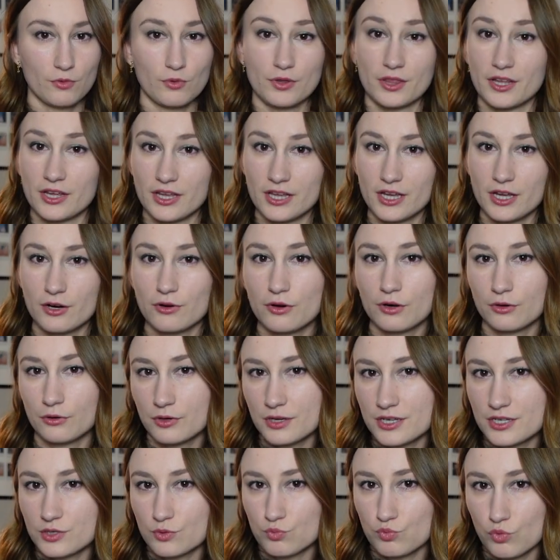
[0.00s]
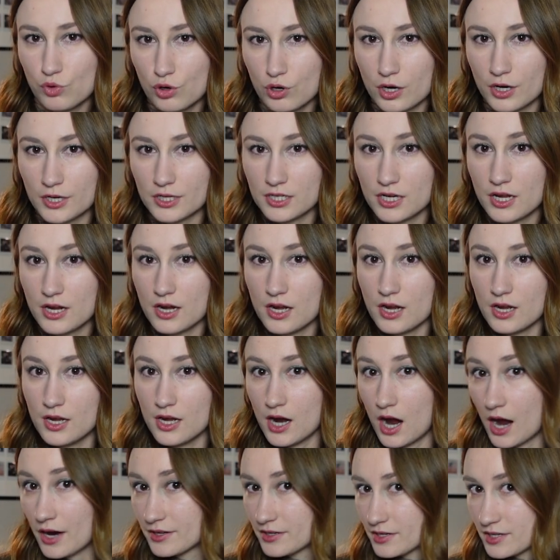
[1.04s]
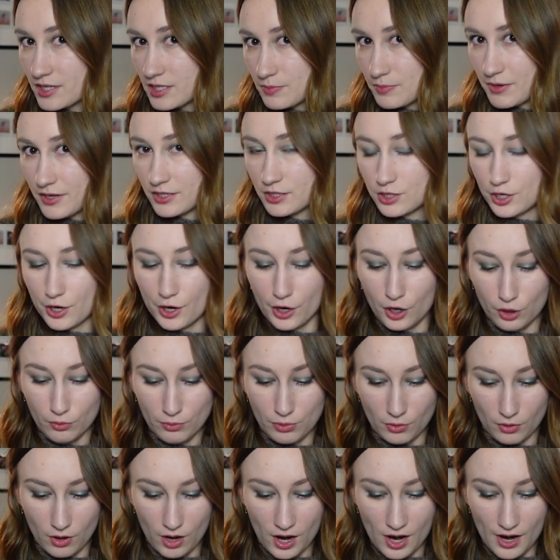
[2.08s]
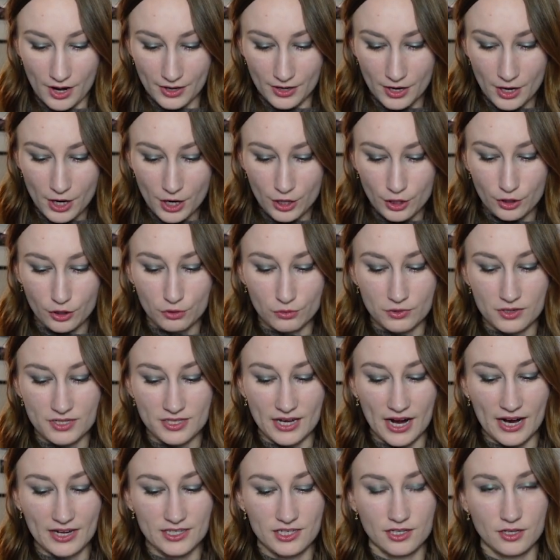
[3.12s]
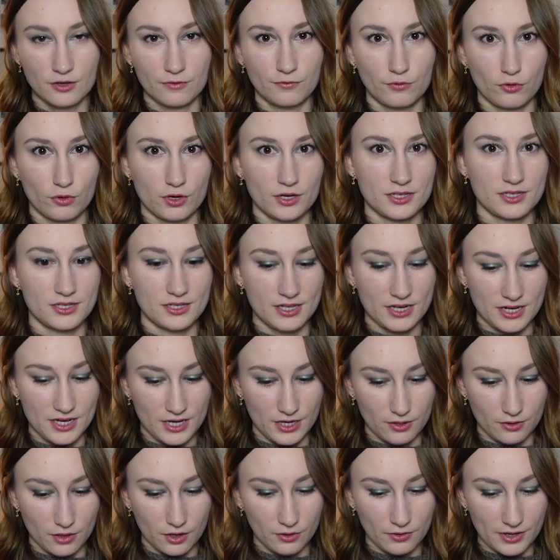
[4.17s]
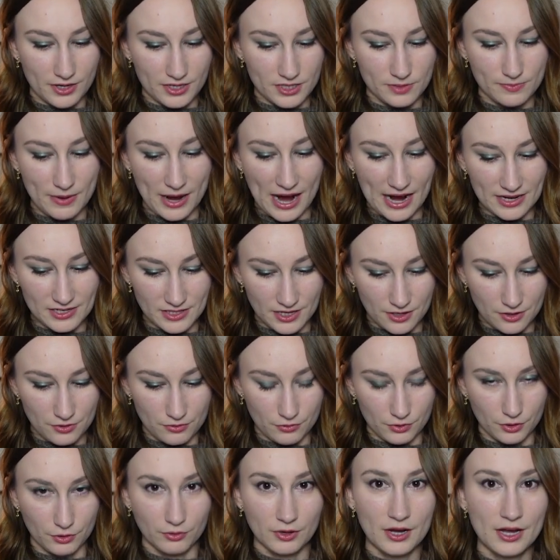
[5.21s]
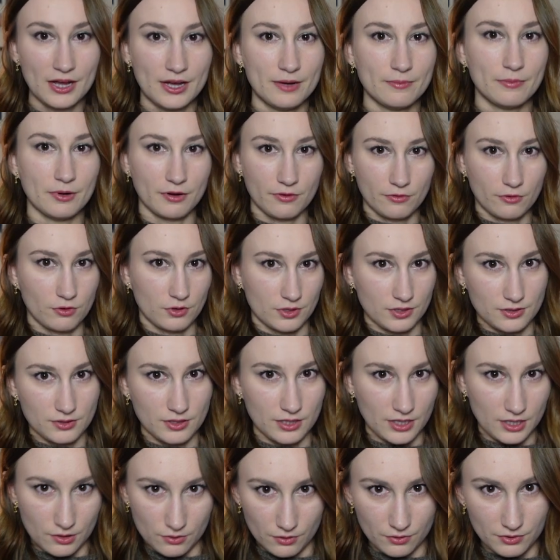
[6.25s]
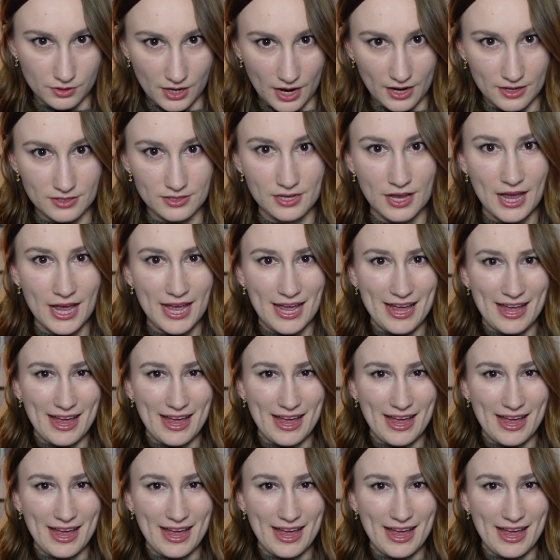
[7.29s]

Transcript: where the hero is warned not to speak to Oberon, who resides in the forest the hero is passing through, but of course the hero does.